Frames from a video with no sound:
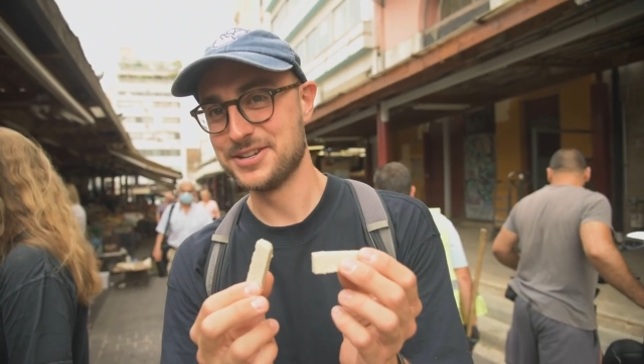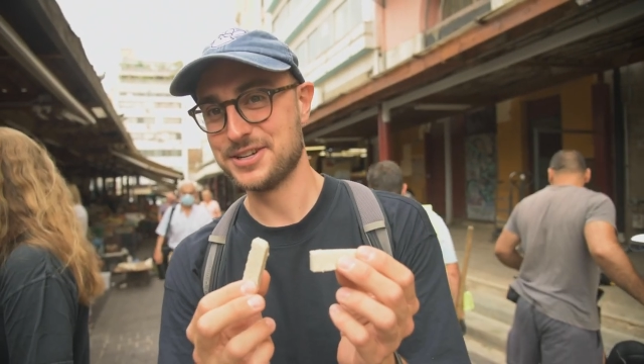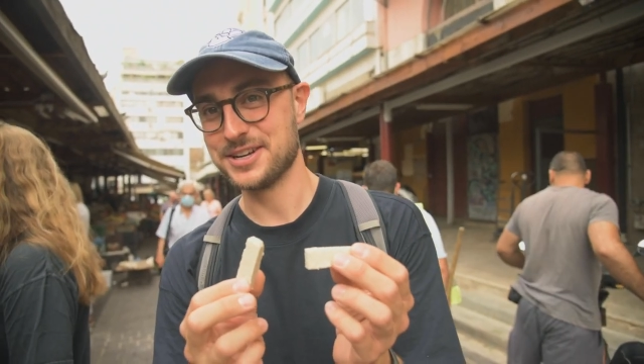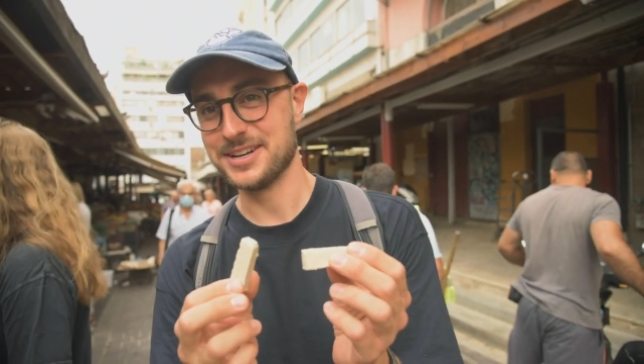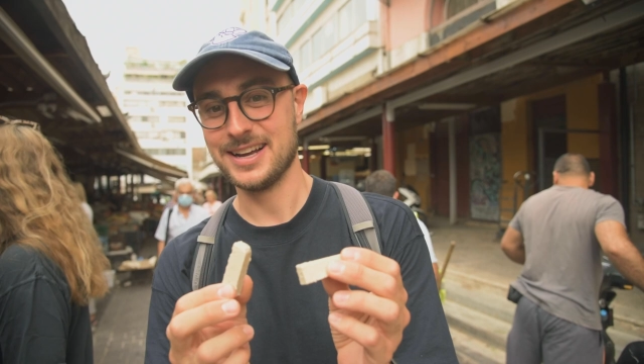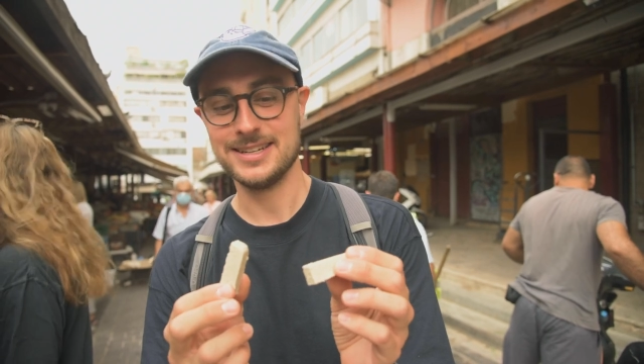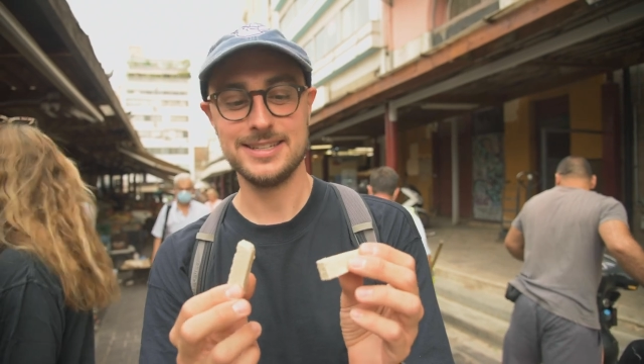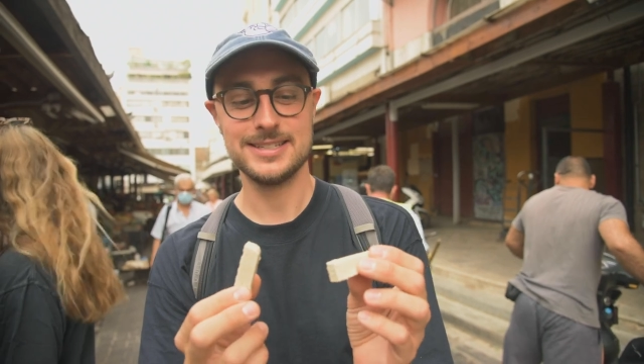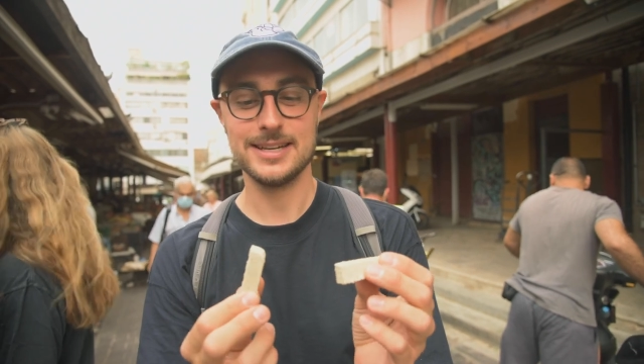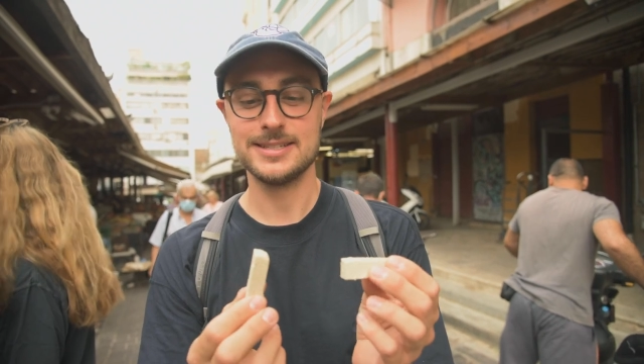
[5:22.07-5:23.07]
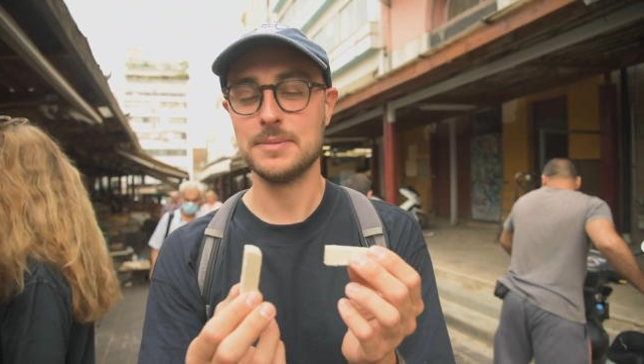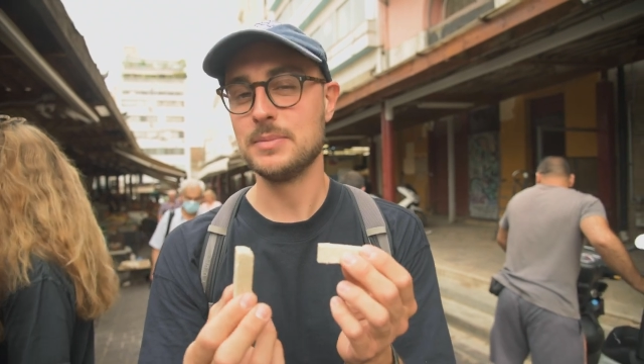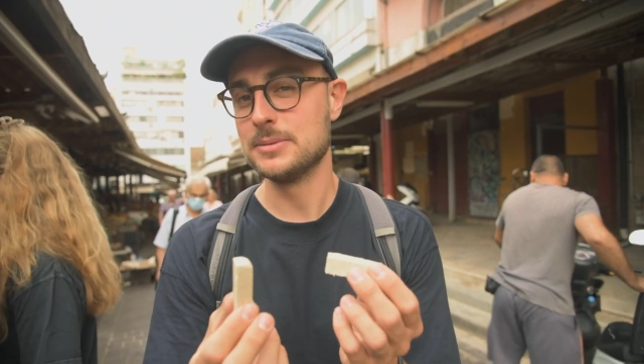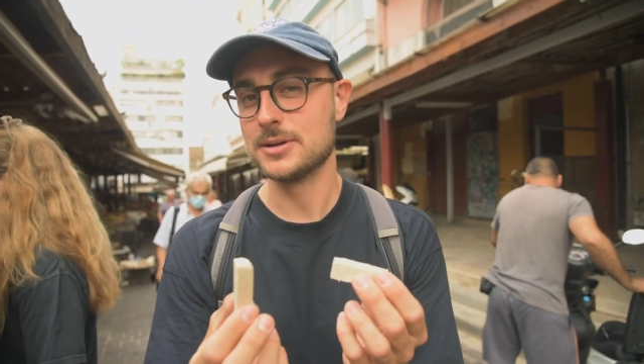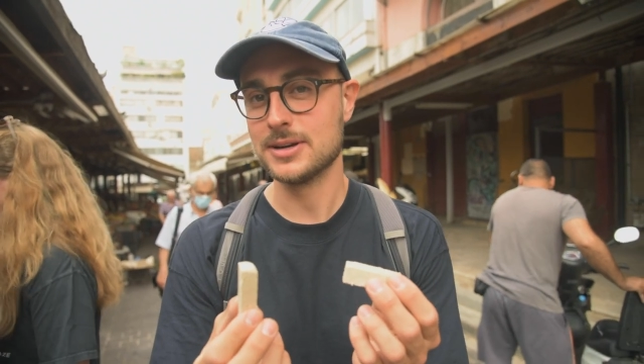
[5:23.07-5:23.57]
Sugar, and she said some
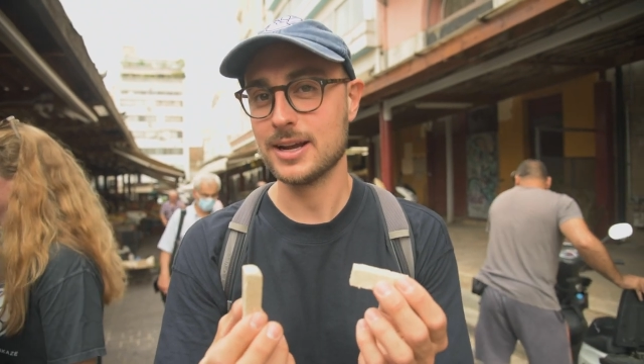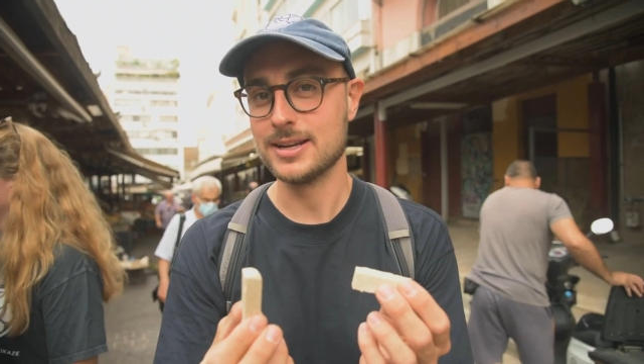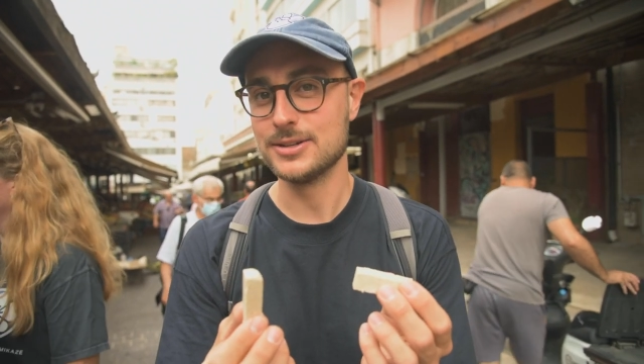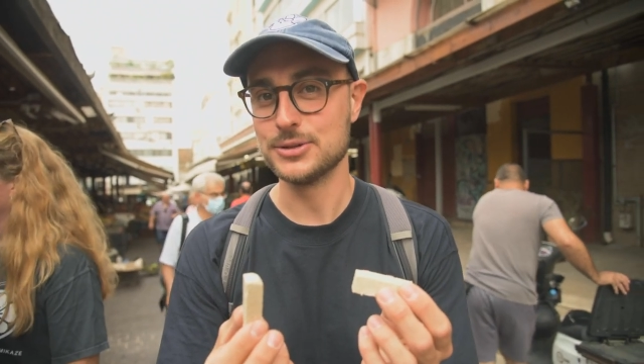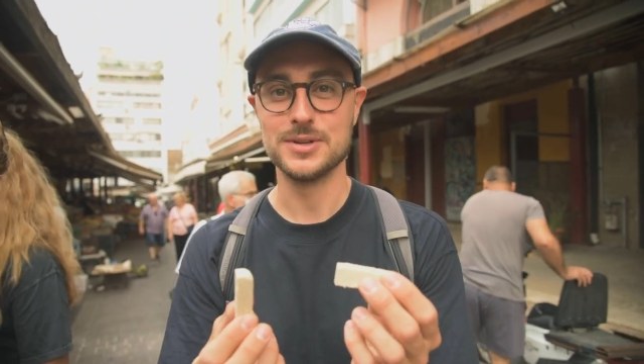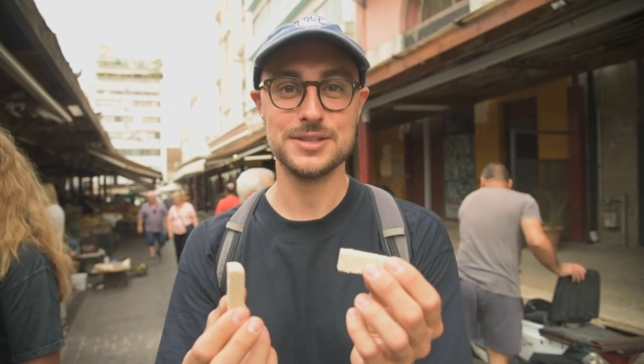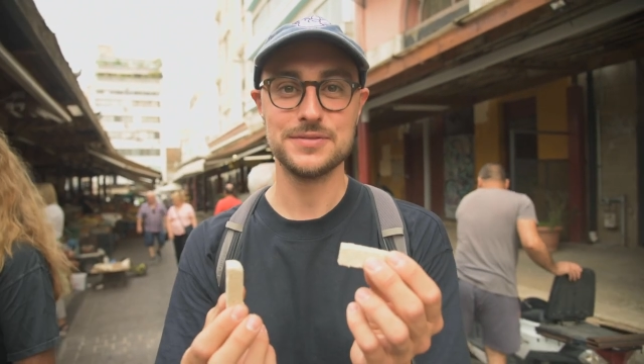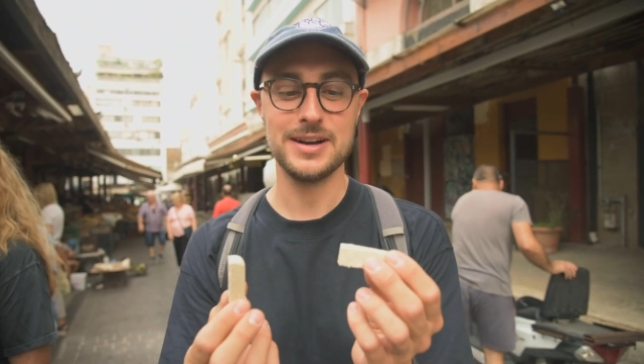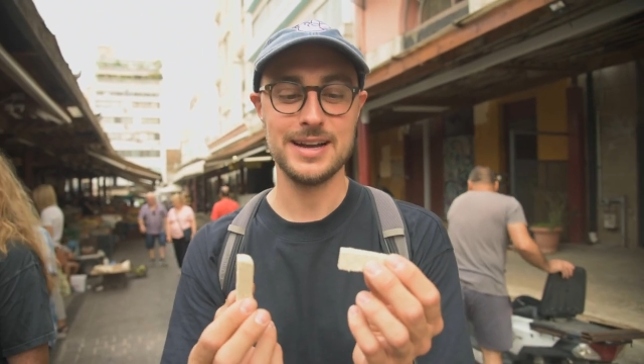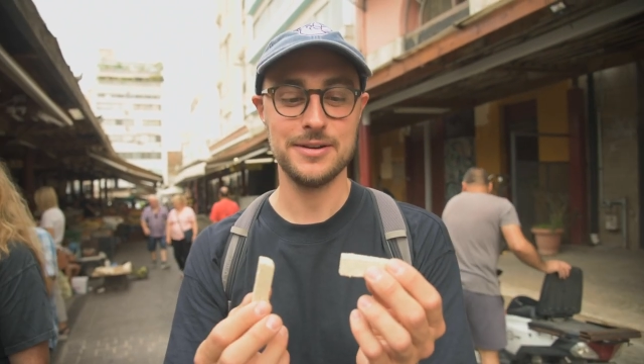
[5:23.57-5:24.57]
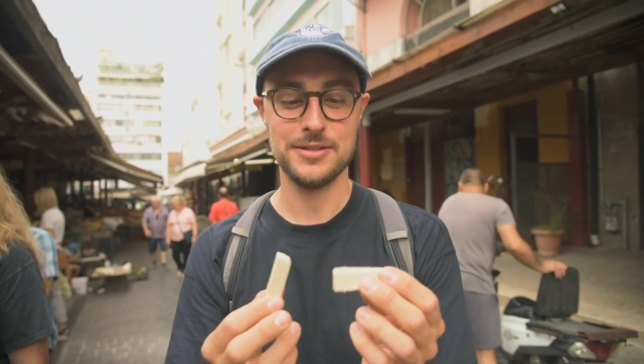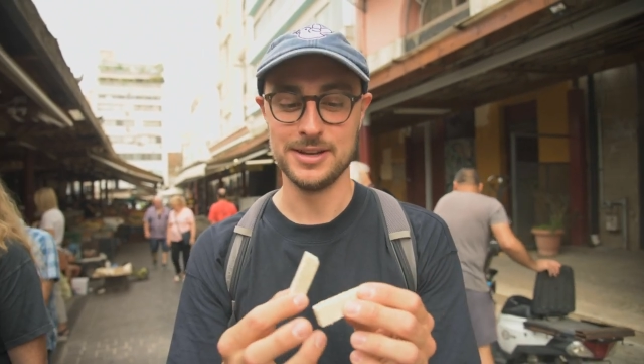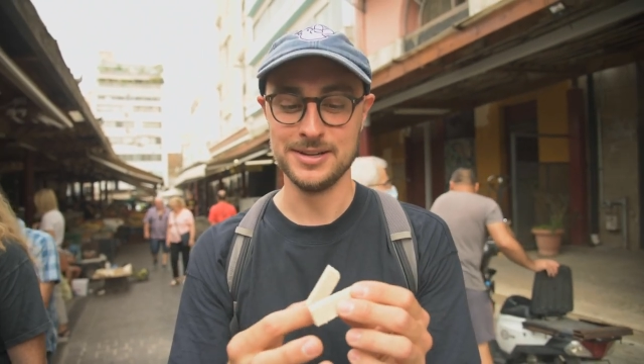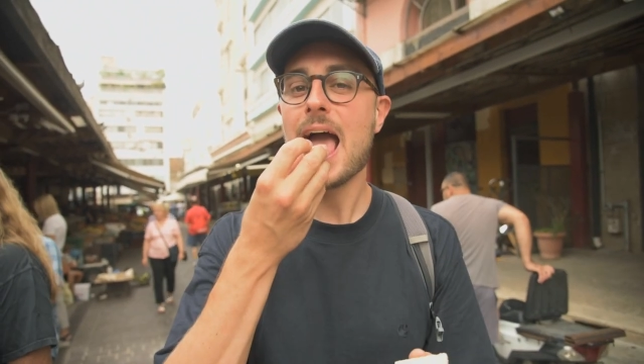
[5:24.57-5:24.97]
people don't like it, but it's very healthy